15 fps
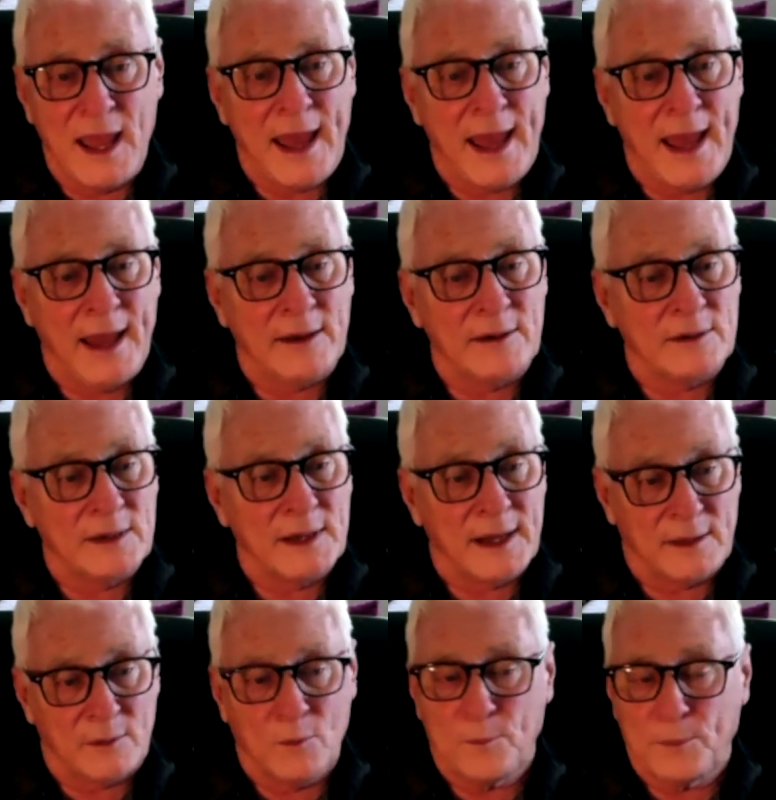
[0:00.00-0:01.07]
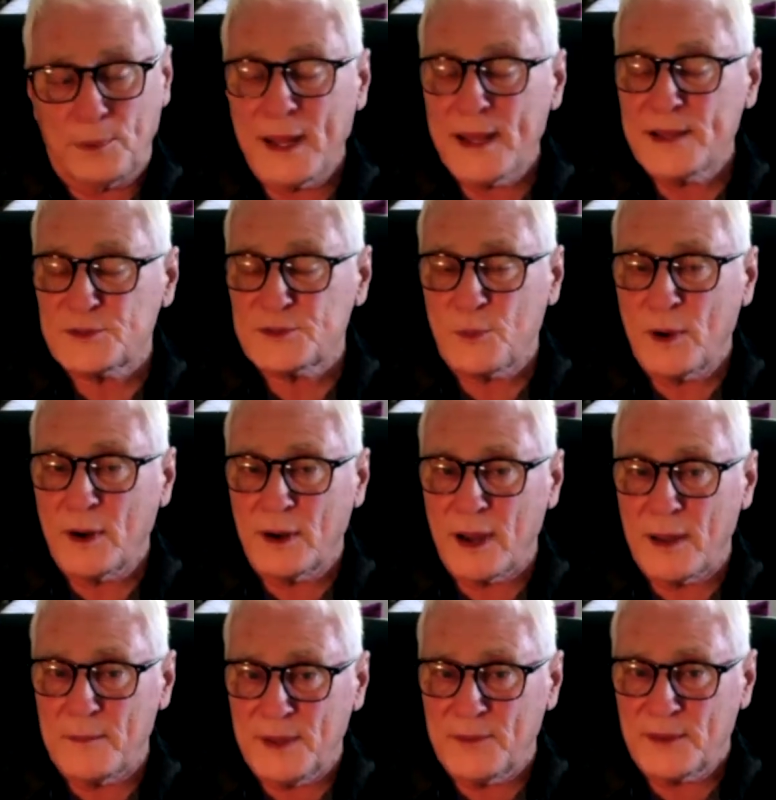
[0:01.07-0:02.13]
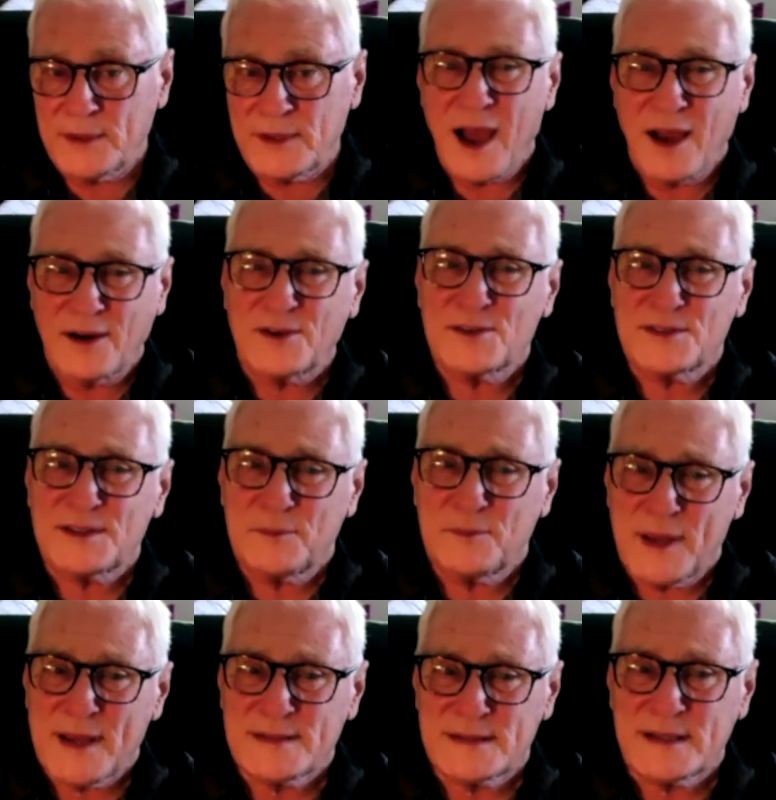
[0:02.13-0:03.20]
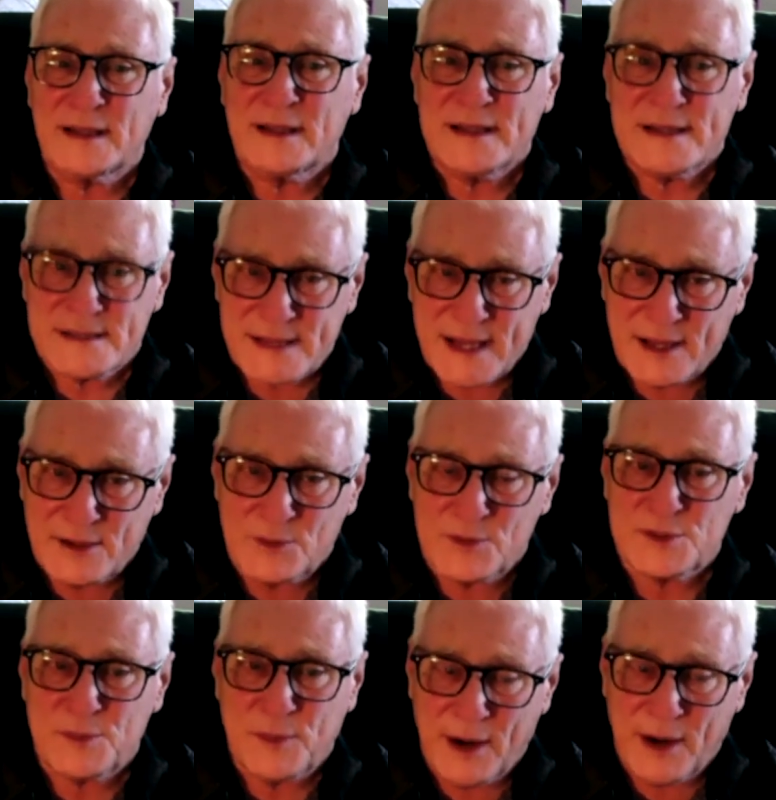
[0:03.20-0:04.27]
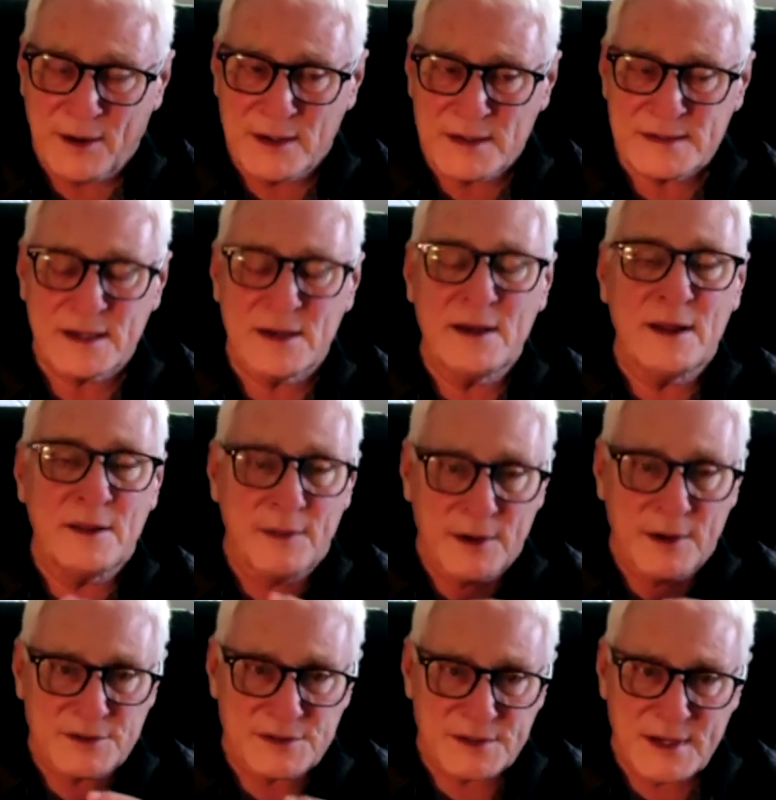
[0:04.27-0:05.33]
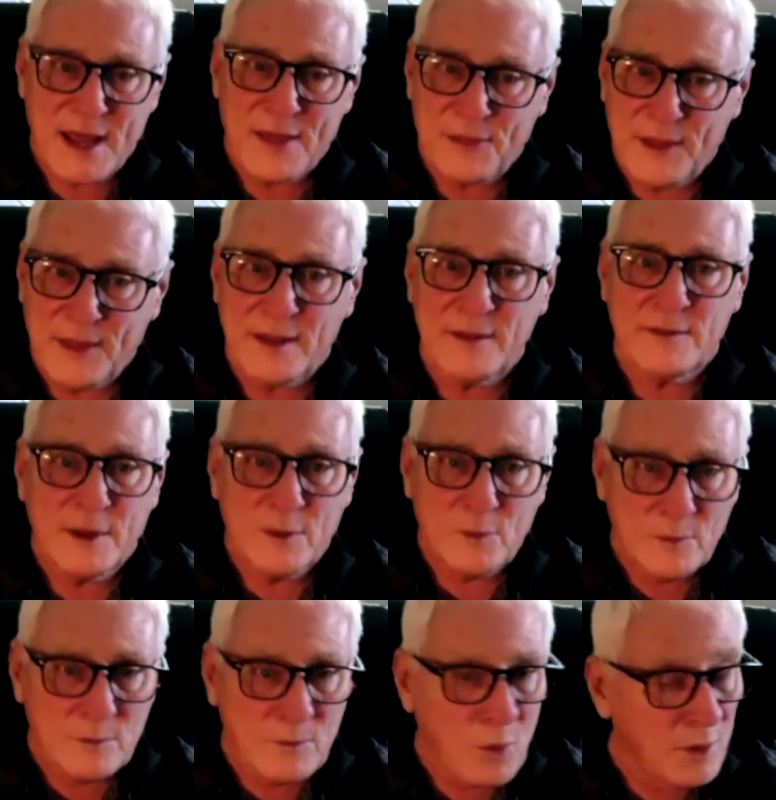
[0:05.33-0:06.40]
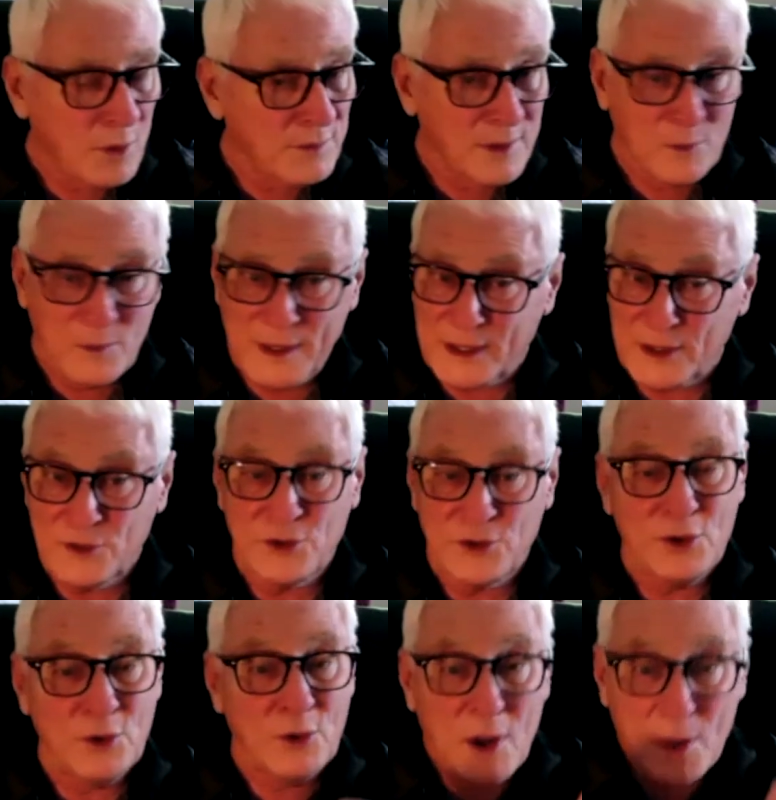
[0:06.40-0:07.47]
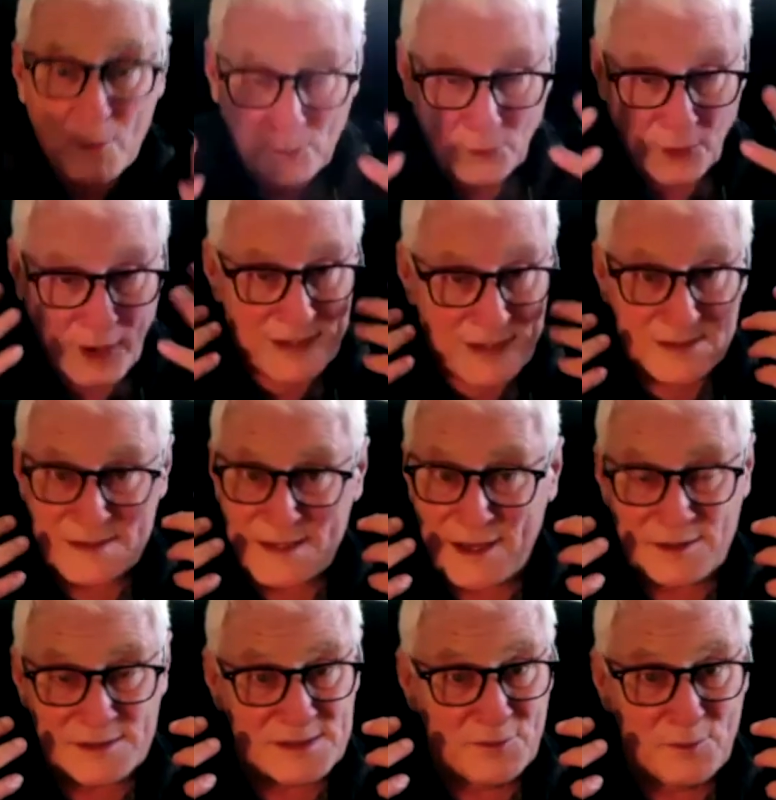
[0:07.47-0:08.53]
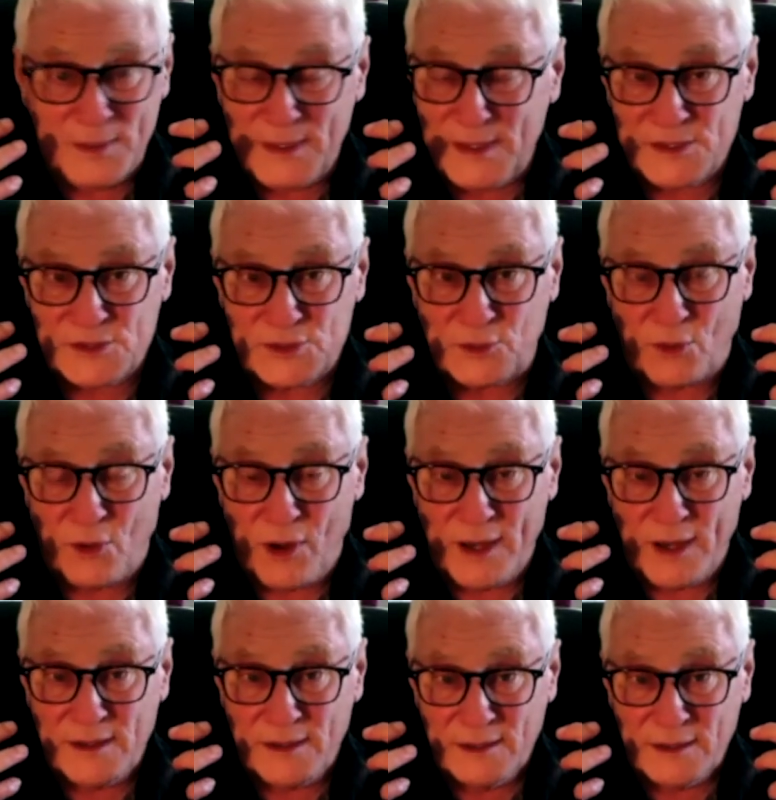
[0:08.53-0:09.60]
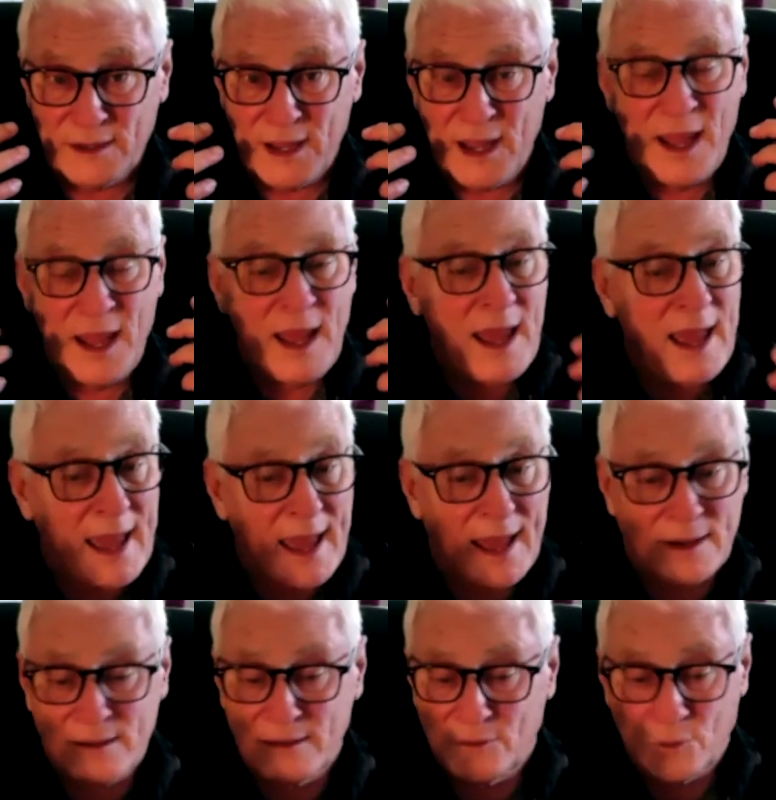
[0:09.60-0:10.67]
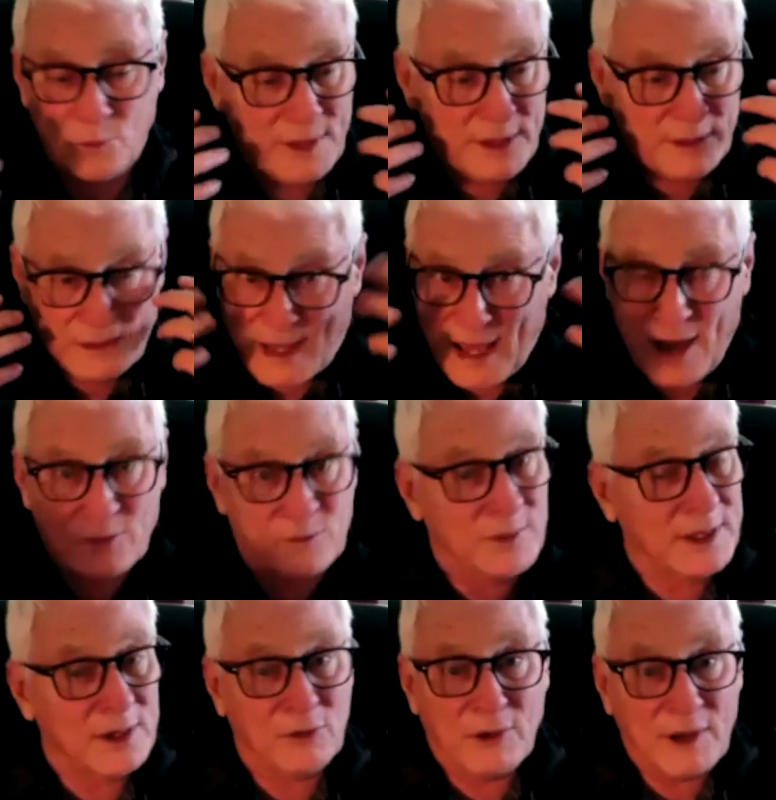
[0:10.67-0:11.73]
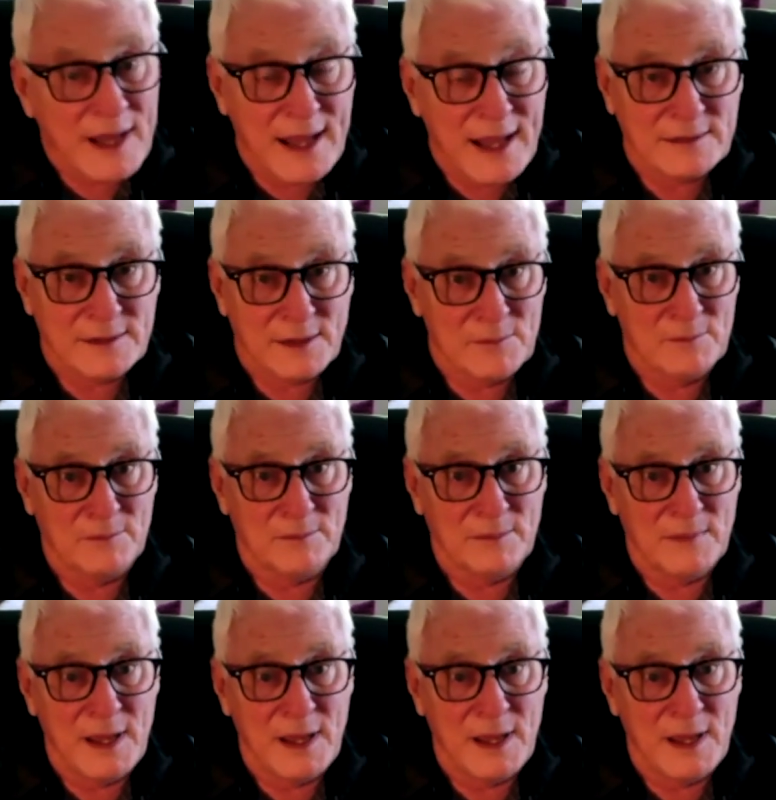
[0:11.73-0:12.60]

And a place where, I mean, the doctors had basically said to his parents, there's nothing that more that we can do. Brain cells have been destroyed, and we can't recreate them.